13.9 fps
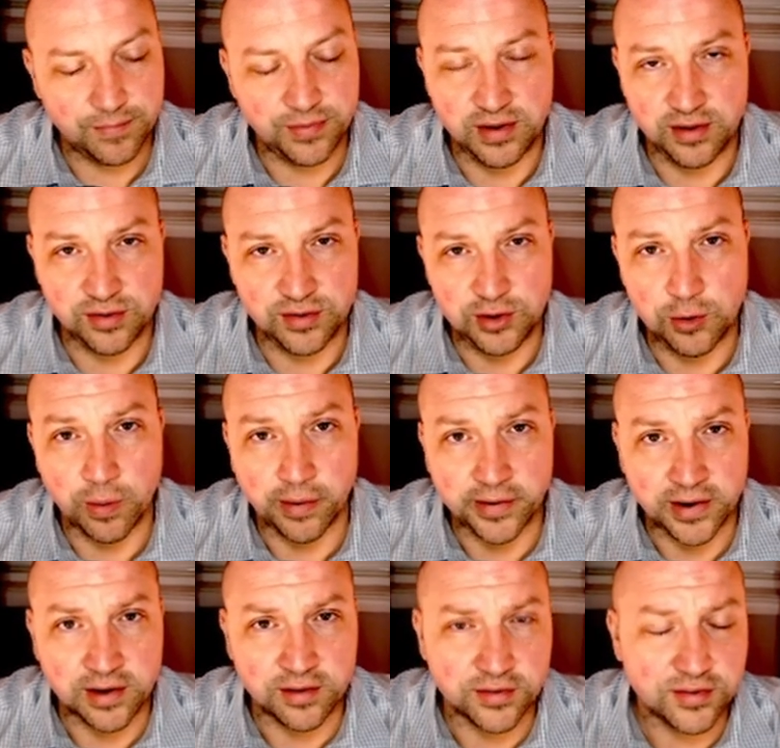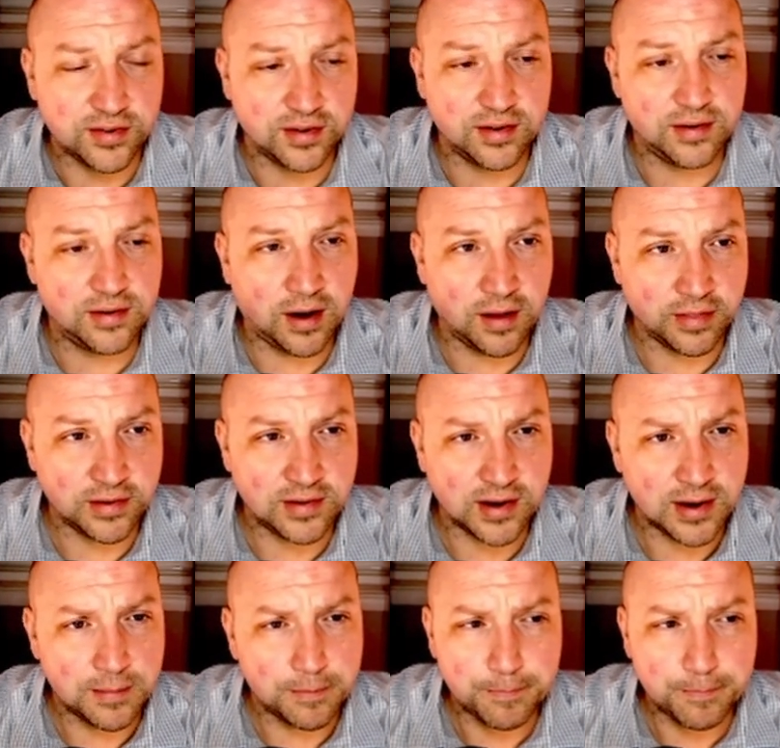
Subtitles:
these URLs all the time.